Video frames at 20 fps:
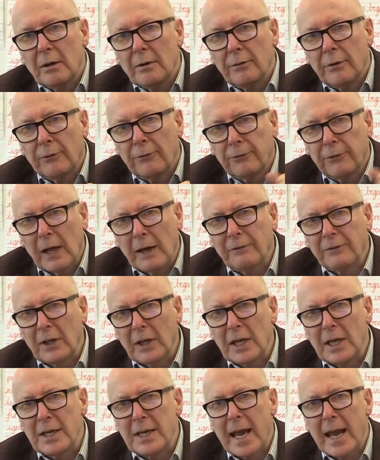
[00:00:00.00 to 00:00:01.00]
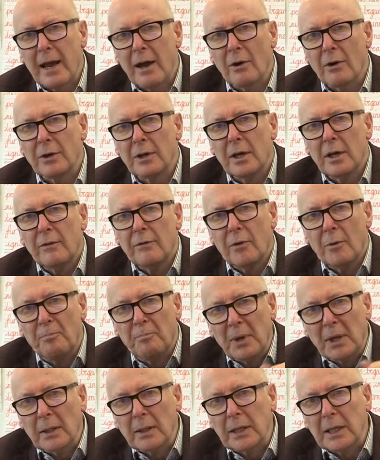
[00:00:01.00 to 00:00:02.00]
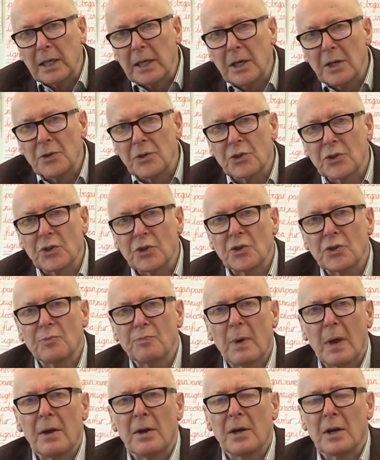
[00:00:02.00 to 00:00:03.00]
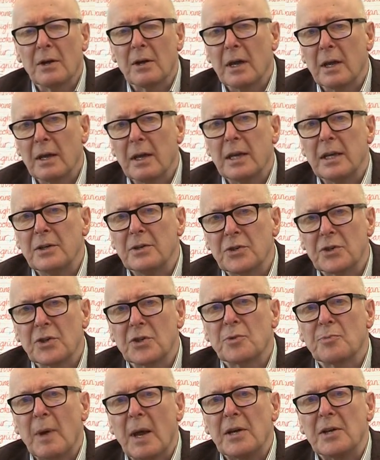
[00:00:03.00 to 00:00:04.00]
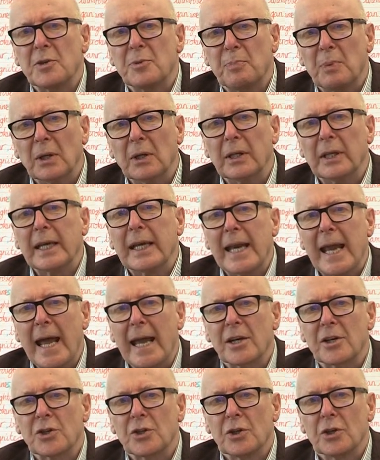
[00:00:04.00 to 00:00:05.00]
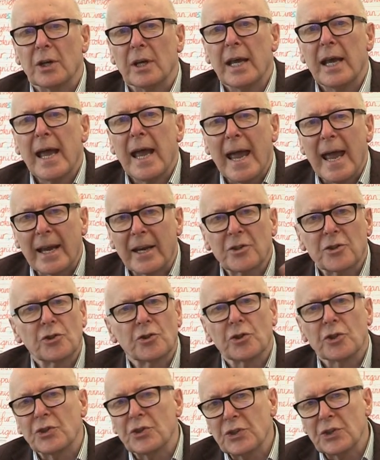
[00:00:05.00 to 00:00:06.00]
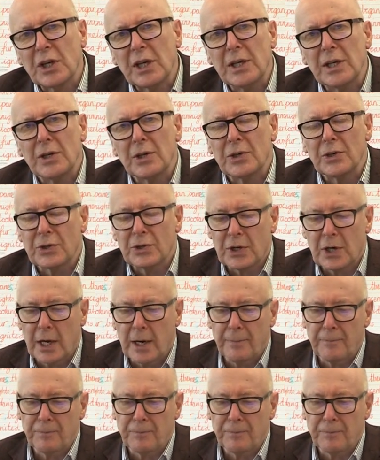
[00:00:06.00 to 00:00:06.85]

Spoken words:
for fluffing it out, for building in suspense, building in action, extra scenes